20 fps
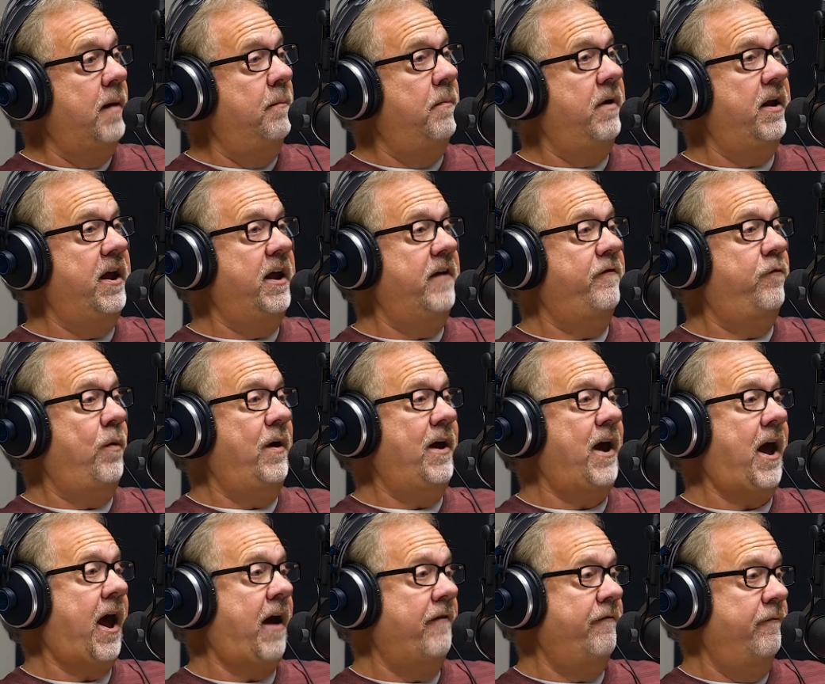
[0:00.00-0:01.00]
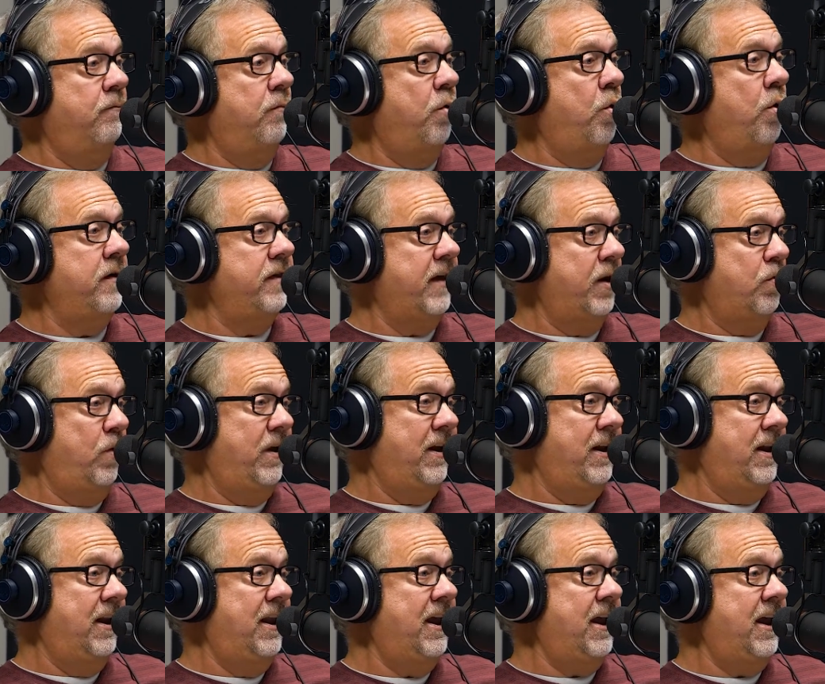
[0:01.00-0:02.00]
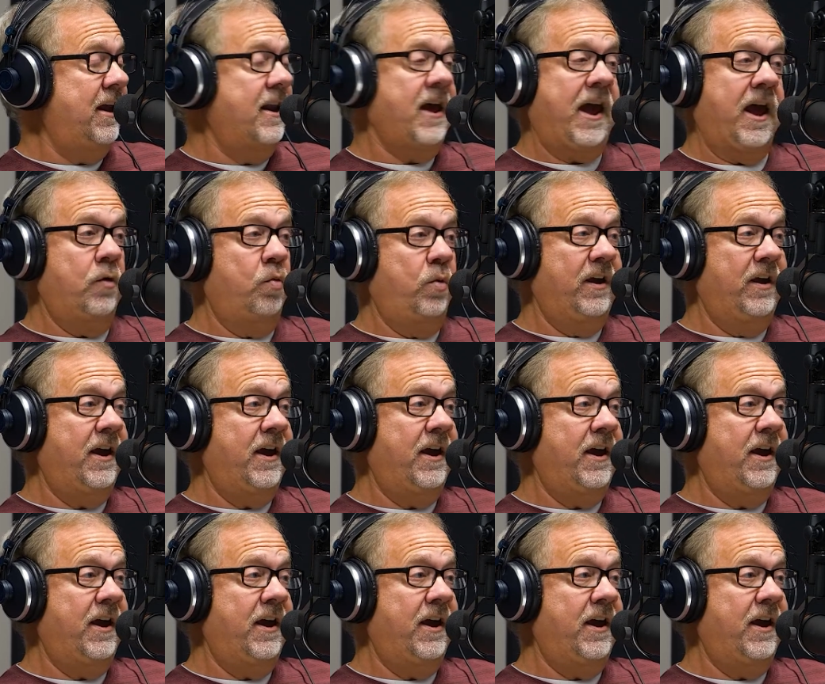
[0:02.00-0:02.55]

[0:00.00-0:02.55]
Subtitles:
but if we have more than we need and